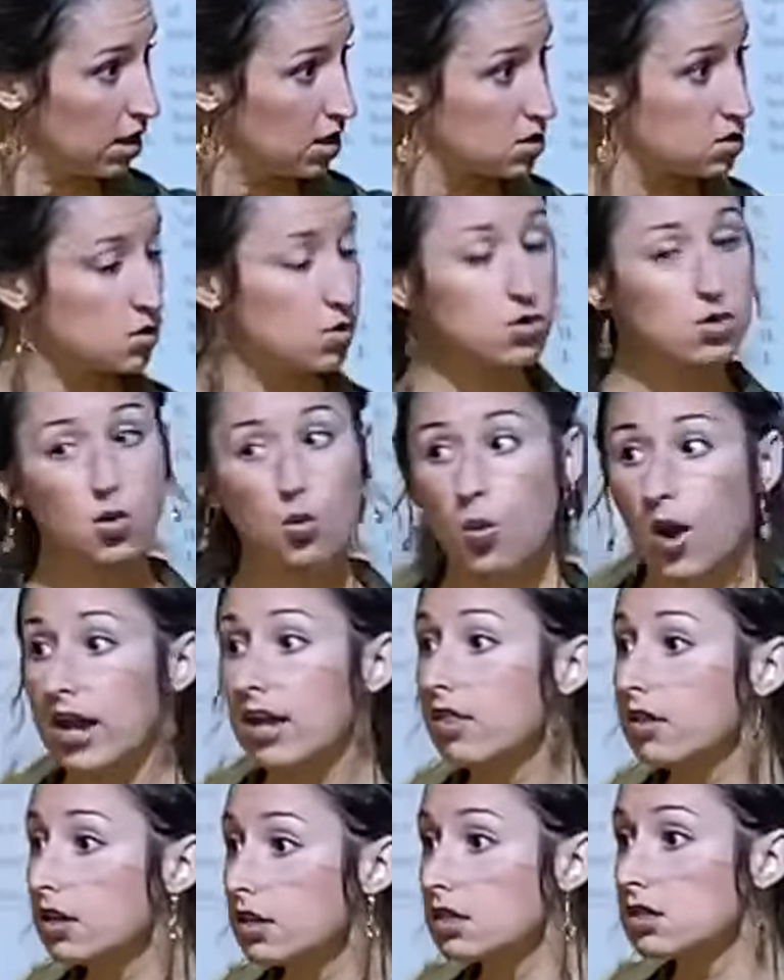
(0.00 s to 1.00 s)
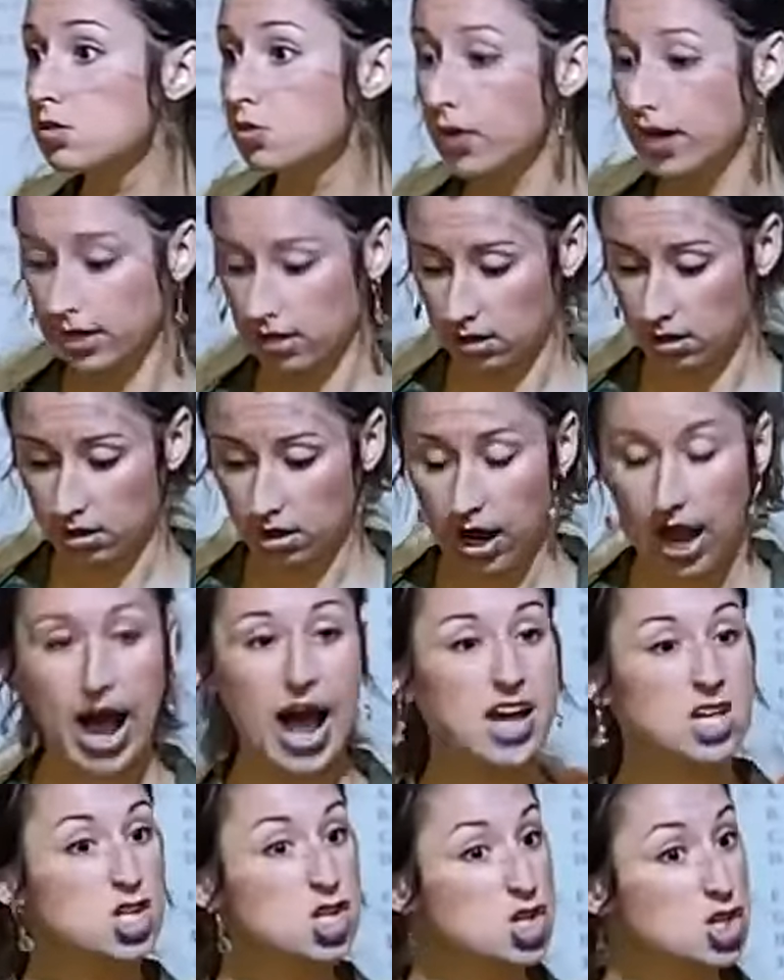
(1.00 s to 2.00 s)
So the way that it's written,
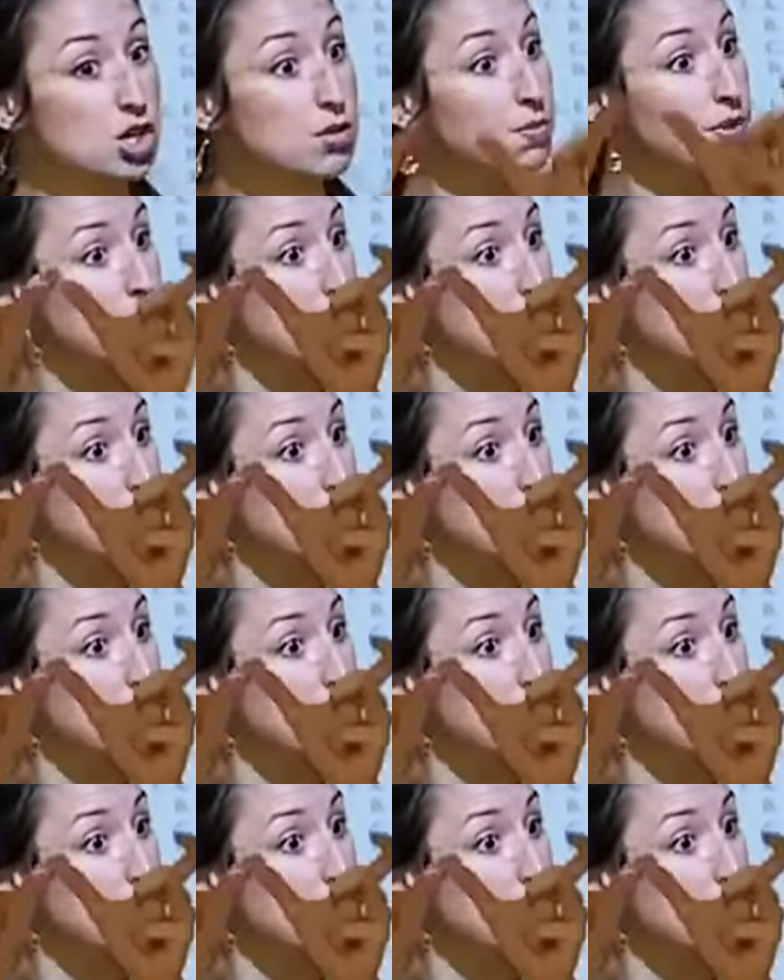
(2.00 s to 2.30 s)
I should